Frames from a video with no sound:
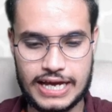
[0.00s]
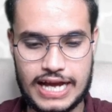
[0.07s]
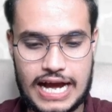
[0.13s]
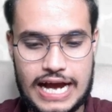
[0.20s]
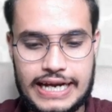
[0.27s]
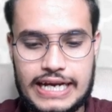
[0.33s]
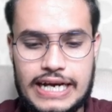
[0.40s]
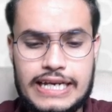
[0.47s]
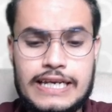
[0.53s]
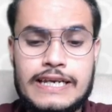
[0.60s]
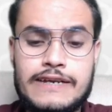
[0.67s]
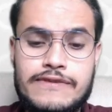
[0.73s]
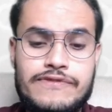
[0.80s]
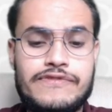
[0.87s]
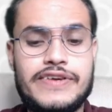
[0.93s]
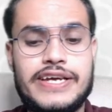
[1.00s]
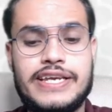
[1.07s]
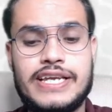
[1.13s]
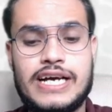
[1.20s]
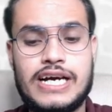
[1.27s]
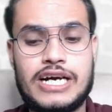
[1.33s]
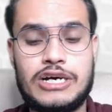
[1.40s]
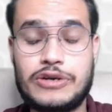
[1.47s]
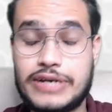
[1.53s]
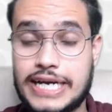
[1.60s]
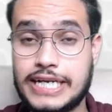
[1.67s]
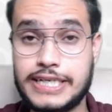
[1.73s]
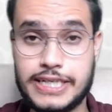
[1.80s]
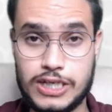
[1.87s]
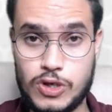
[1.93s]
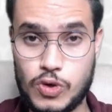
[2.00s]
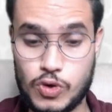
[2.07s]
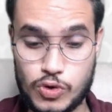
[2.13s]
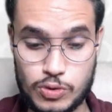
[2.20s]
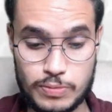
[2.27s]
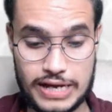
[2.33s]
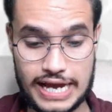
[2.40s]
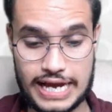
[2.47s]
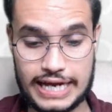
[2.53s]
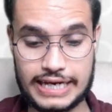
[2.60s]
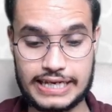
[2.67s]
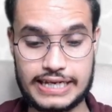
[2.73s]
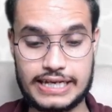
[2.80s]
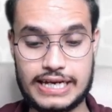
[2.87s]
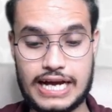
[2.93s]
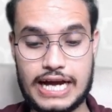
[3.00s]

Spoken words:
I live in a rental home and